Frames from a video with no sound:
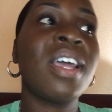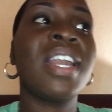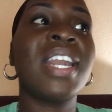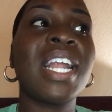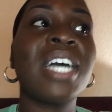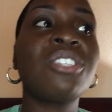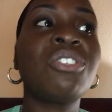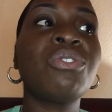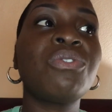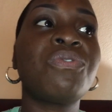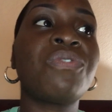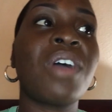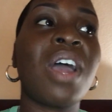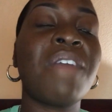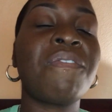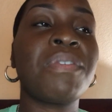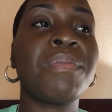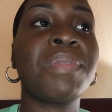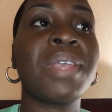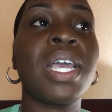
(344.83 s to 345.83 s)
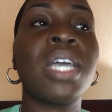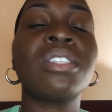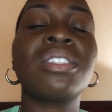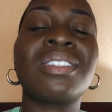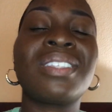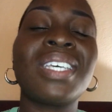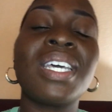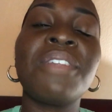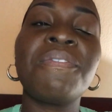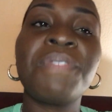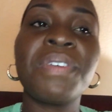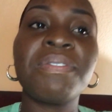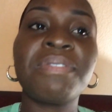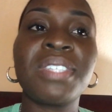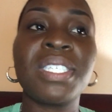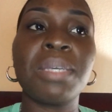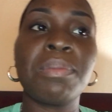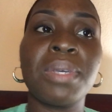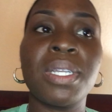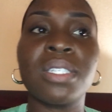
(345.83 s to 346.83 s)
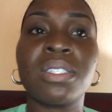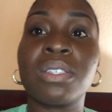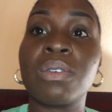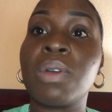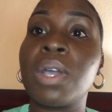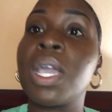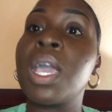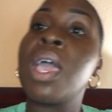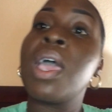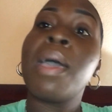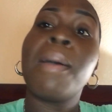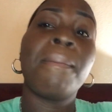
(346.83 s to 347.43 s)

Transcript: not too far from there, 10-15 minutes away.